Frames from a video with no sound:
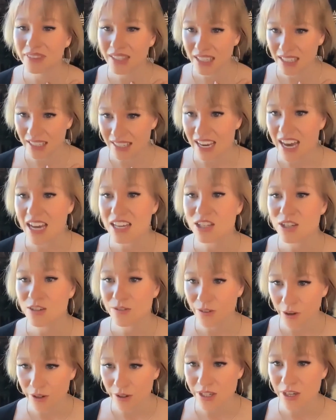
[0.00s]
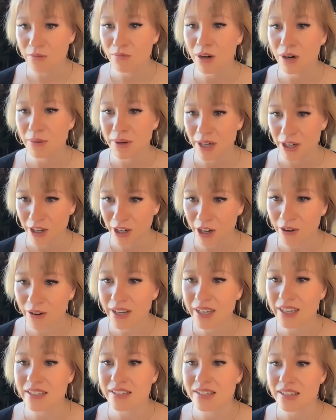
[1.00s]
Yes, focus on where we are
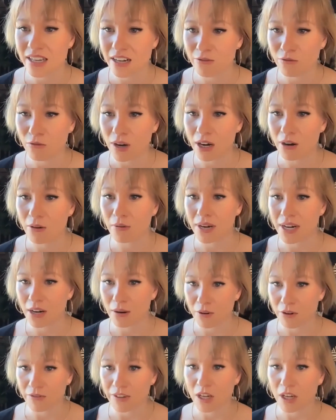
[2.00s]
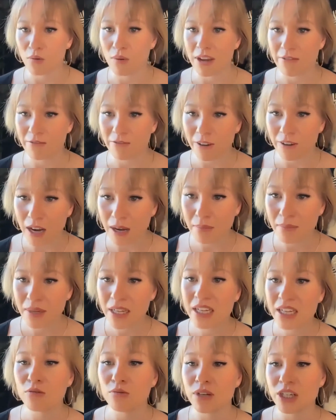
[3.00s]
going instead of where we are moving away from.
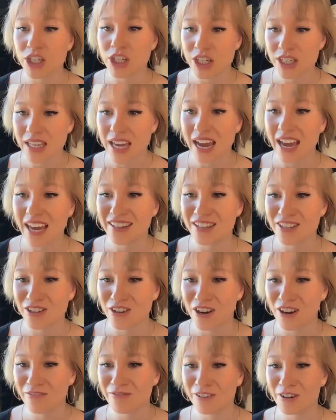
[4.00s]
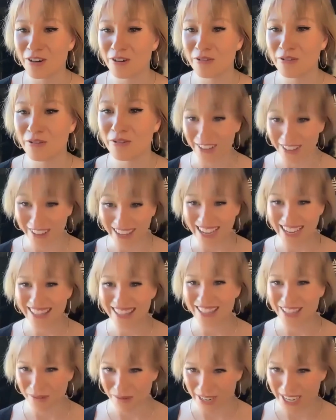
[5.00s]
We just had this convo with a client
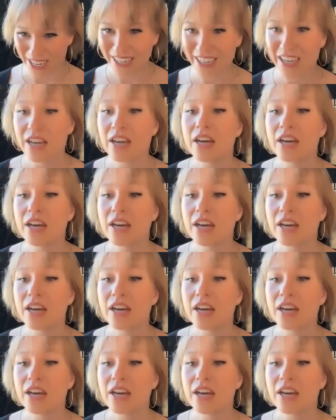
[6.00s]
this week.